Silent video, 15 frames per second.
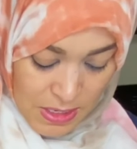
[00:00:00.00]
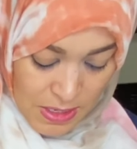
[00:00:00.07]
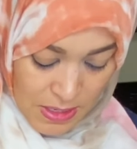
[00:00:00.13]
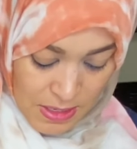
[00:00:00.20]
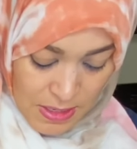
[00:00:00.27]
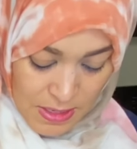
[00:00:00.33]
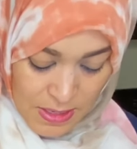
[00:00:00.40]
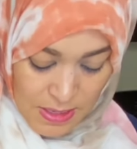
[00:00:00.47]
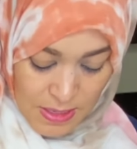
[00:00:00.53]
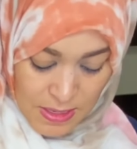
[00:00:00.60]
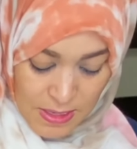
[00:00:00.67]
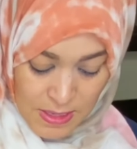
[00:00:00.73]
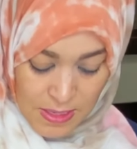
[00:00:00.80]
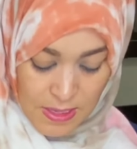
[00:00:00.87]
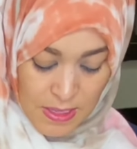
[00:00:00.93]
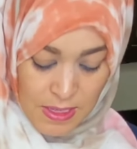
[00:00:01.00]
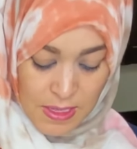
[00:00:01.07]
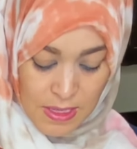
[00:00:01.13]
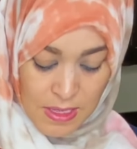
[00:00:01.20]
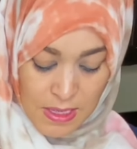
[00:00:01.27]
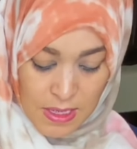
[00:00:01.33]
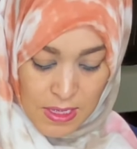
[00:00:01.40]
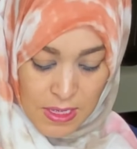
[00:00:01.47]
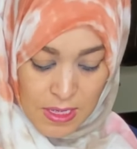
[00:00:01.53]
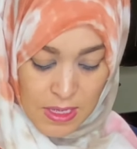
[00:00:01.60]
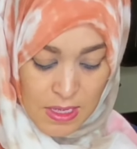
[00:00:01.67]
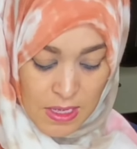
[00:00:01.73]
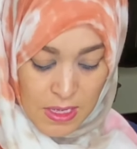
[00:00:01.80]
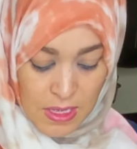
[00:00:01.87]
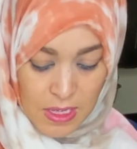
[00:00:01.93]

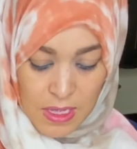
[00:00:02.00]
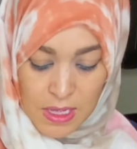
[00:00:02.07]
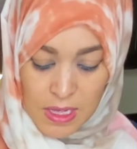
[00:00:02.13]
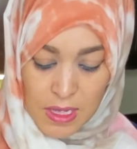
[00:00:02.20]
(silence)